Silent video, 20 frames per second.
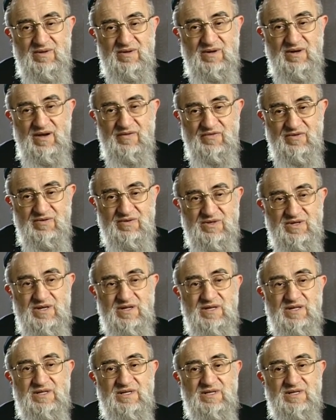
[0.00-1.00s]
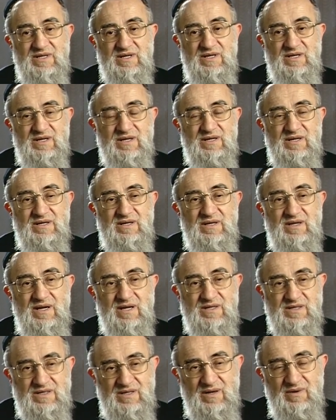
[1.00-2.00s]
the refugees uh,
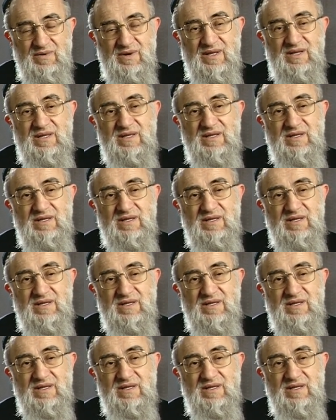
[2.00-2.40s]
and so on.